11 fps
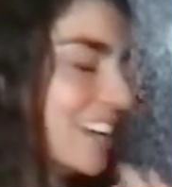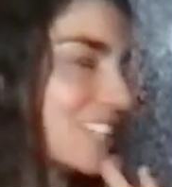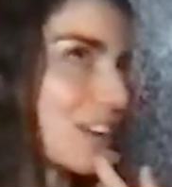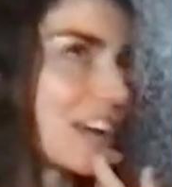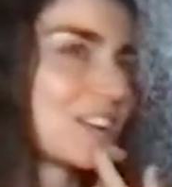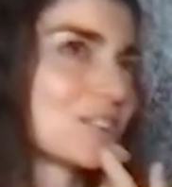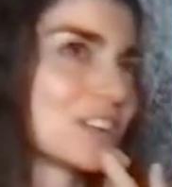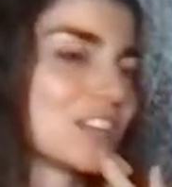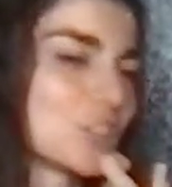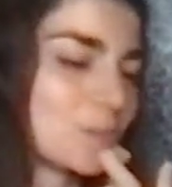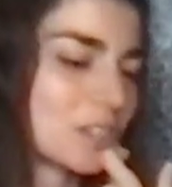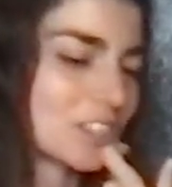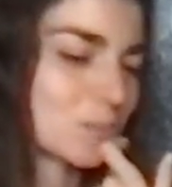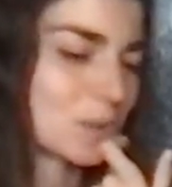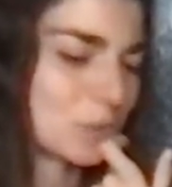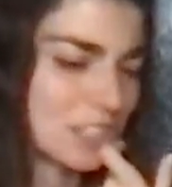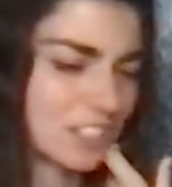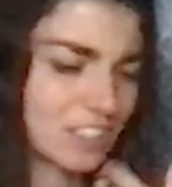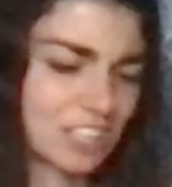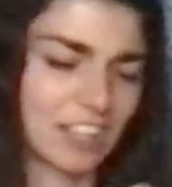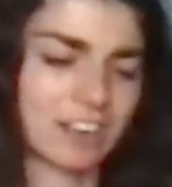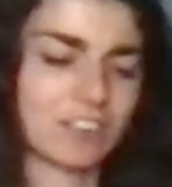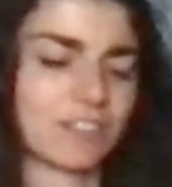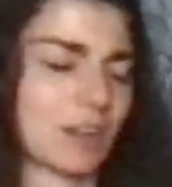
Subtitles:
And so I had a friend who messaged me recently, like